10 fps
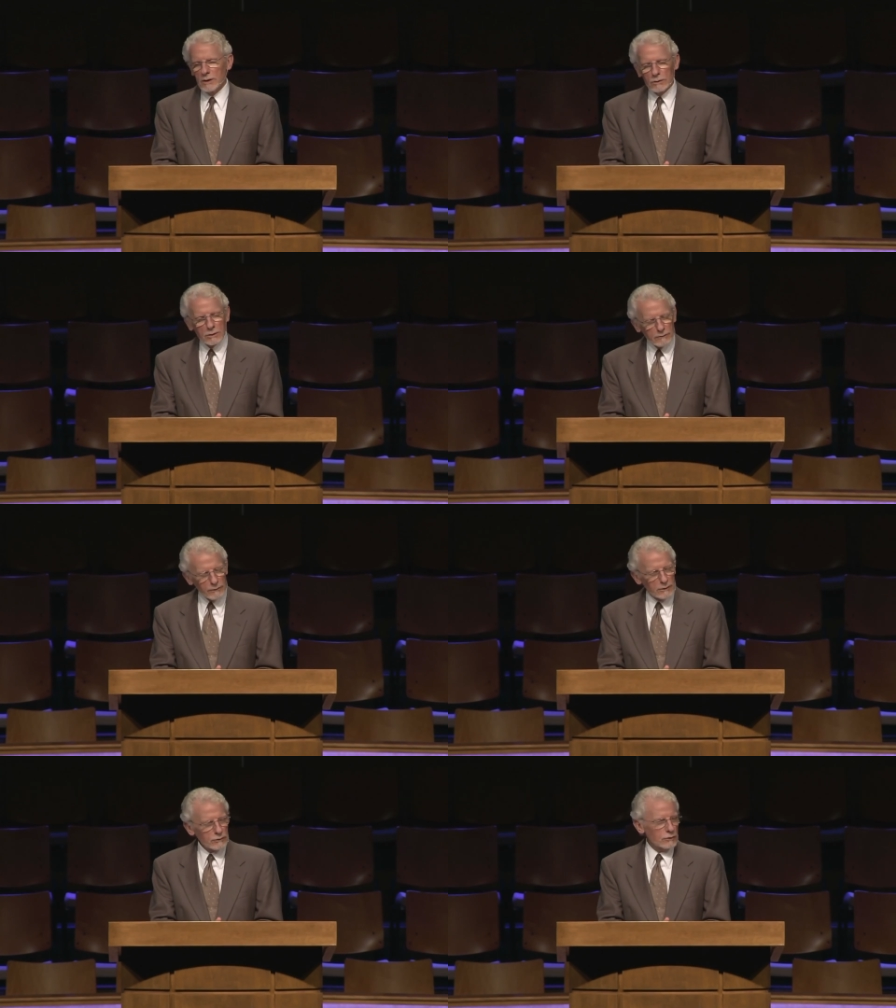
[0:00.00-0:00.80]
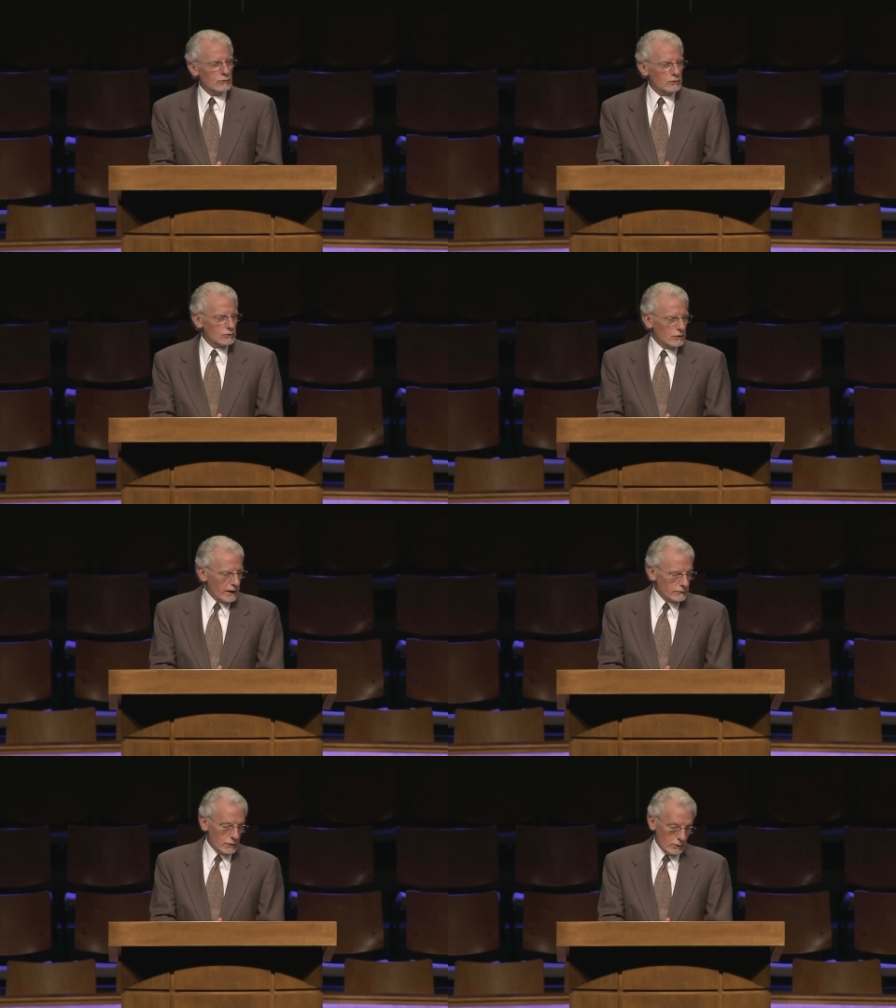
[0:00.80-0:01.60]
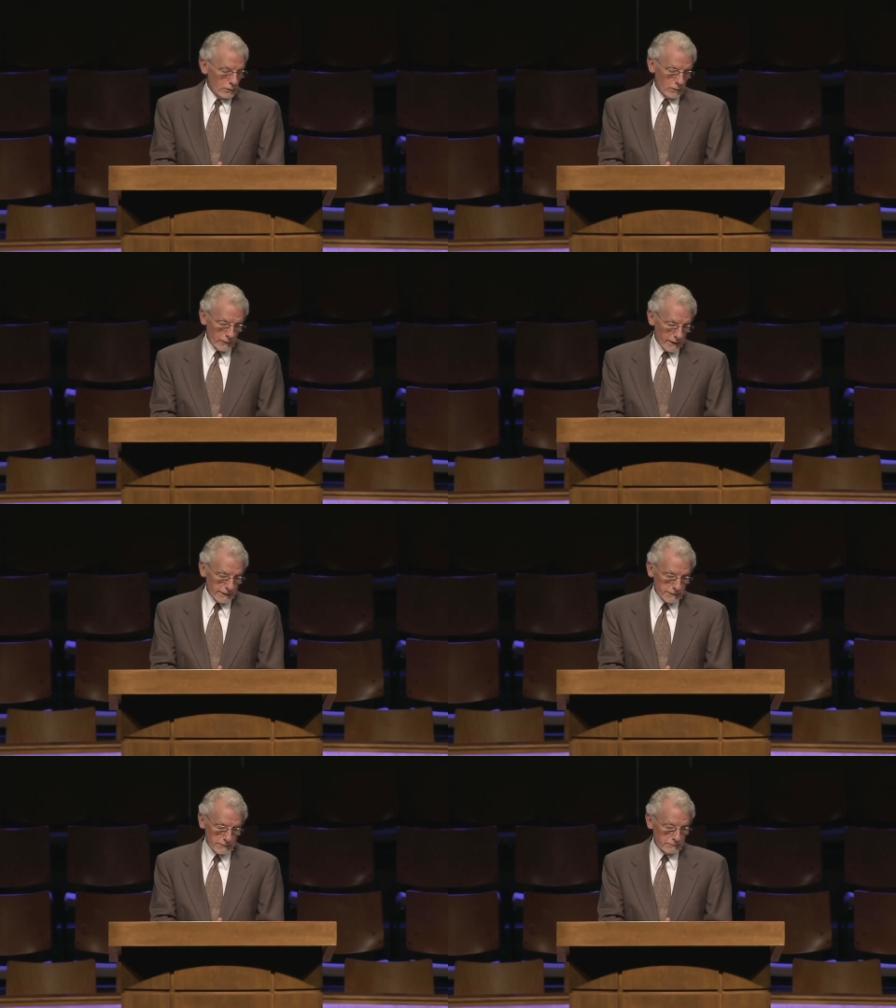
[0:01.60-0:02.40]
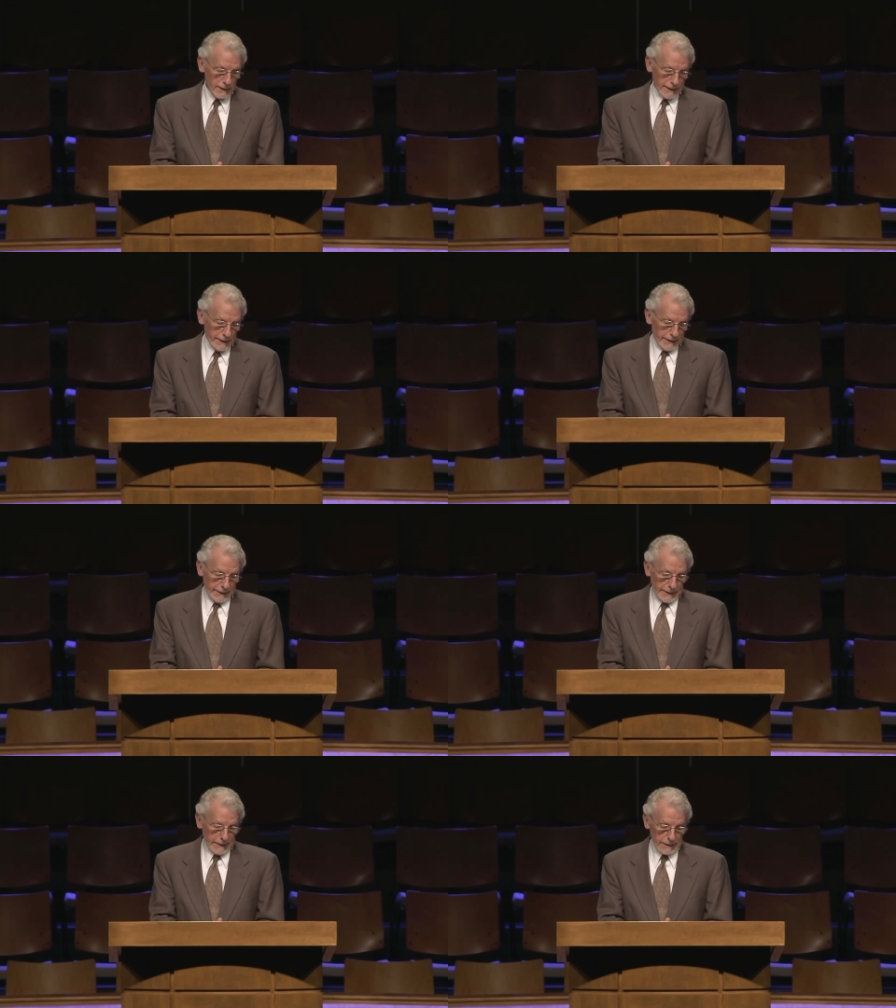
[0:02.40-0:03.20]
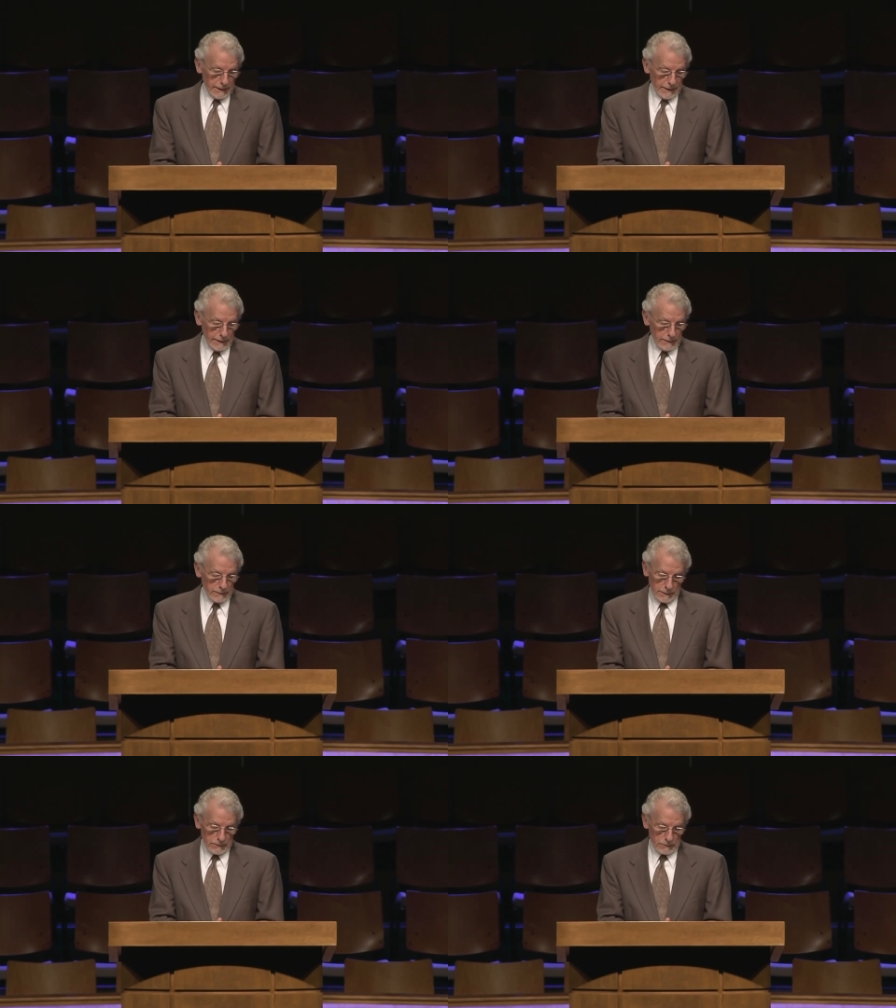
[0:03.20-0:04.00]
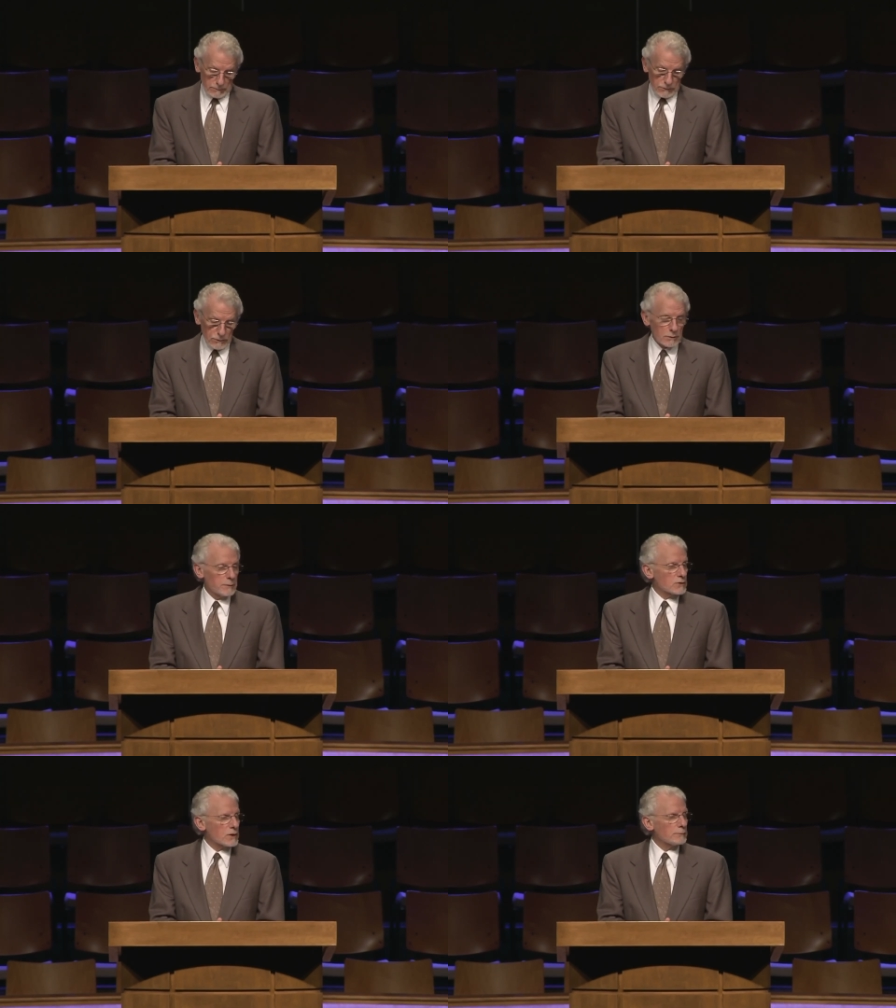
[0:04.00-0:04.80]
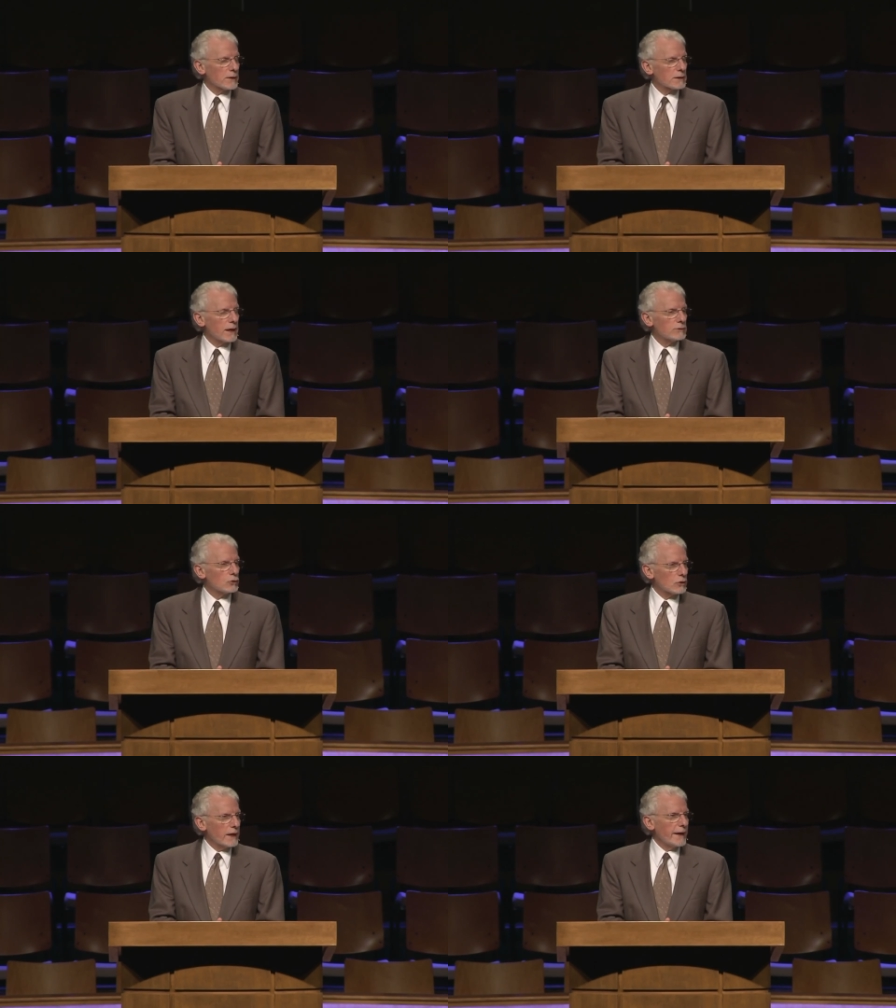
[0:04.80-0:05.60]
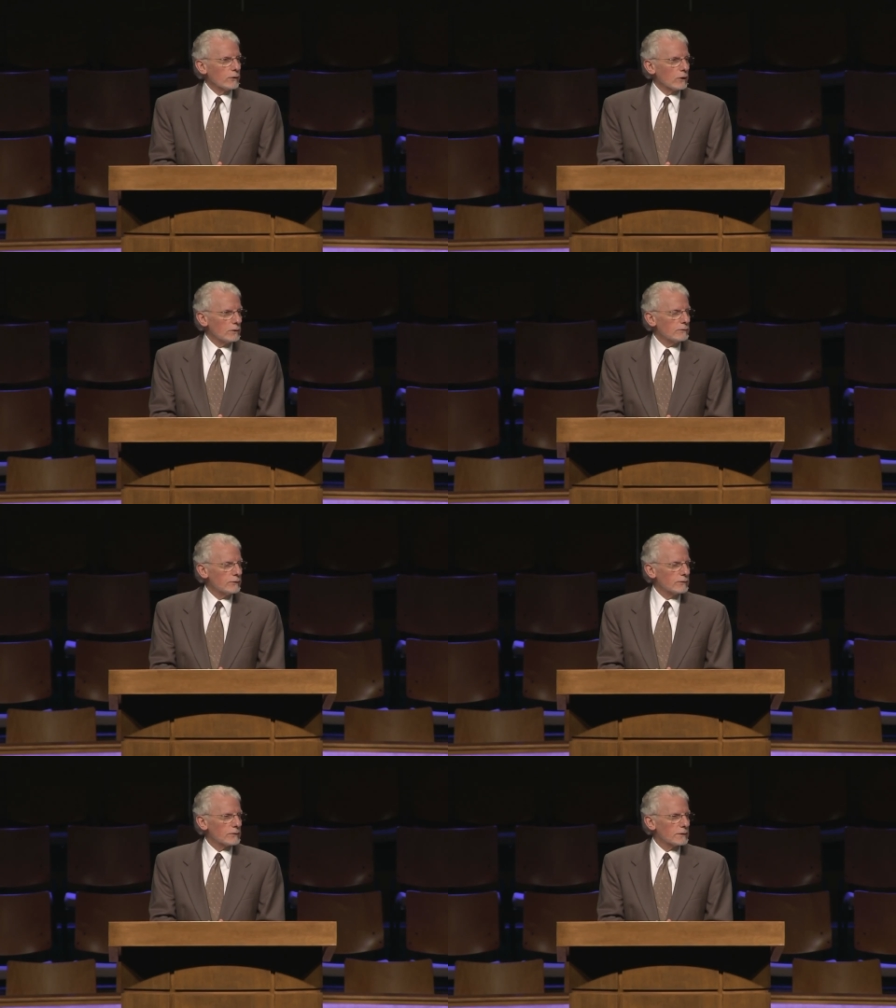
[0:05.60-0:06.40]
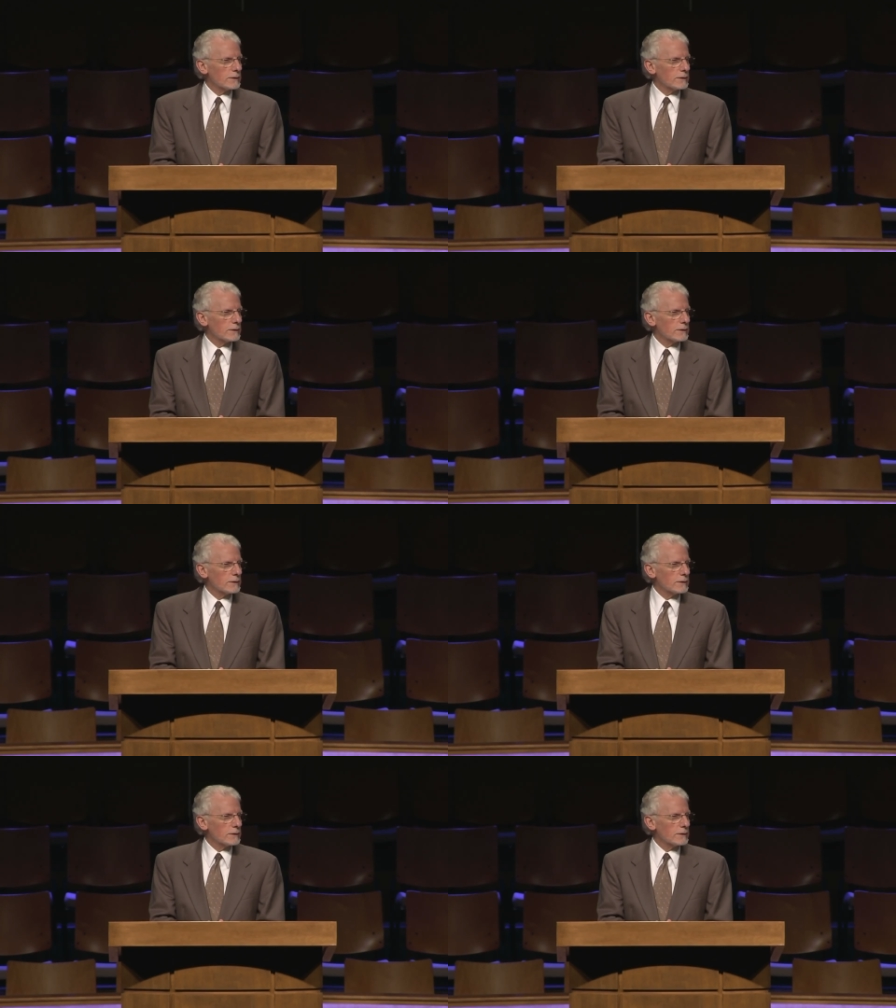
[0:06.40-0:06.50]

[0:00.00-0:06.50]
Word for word: don't look for excuses not to do it. Well, you know, it should have been something they took care of.